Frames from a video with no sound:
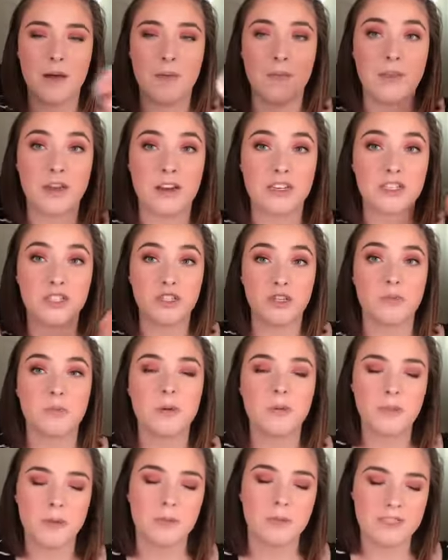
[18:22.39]
They're super
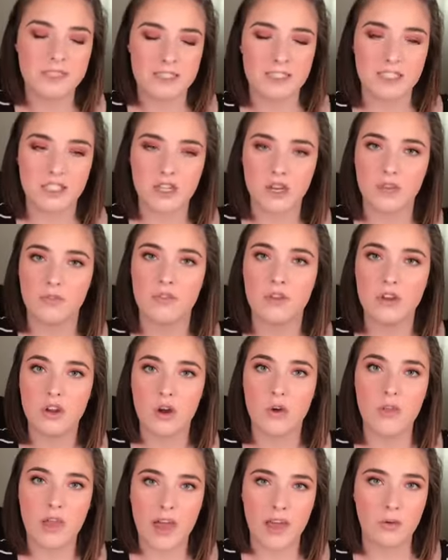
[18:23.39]
pigmented, so if you
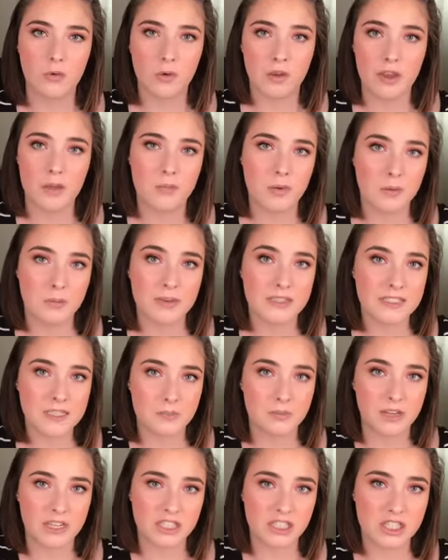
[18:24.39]
don't like really pigmented
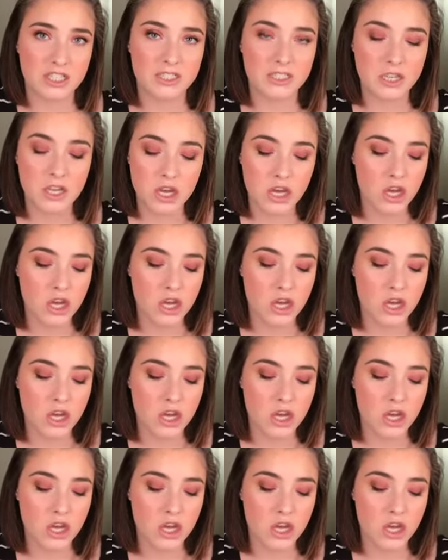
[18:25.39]
blushes,